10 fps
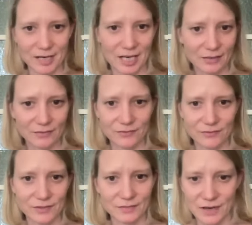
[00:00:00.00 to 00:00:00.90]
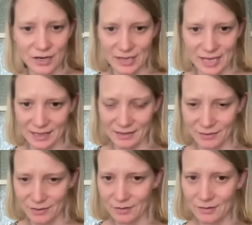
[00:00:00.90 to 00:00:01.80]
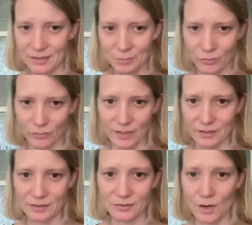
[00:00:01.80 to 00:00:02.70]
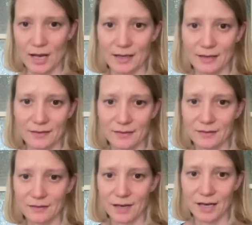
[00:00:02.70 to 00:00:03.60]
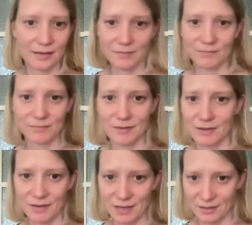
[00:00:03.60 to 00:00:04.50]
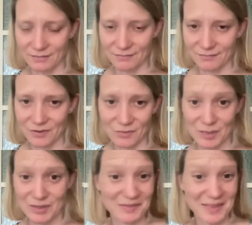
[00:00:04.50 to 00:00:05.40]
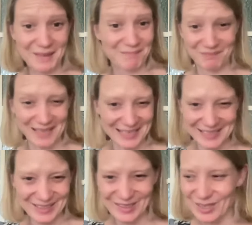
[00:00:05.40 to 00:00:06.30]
part of the very like simple reasons why I live here, just because of that. And